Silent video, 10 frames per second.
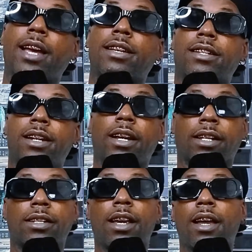niggas
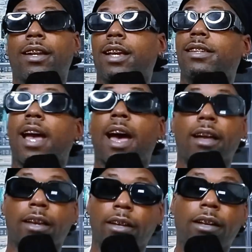that's out
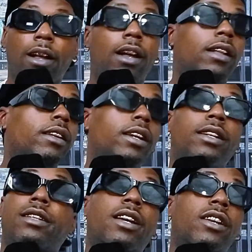here, these
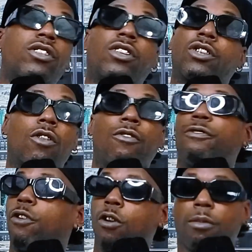niggas just
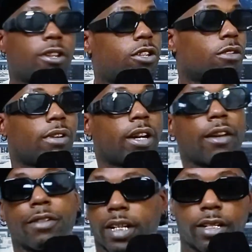conforming to whatever
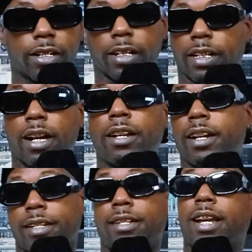these little young niggas
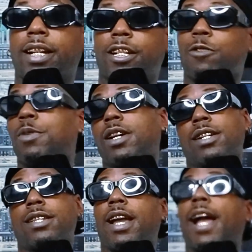say just because they
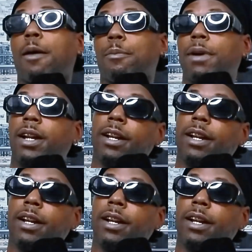got money.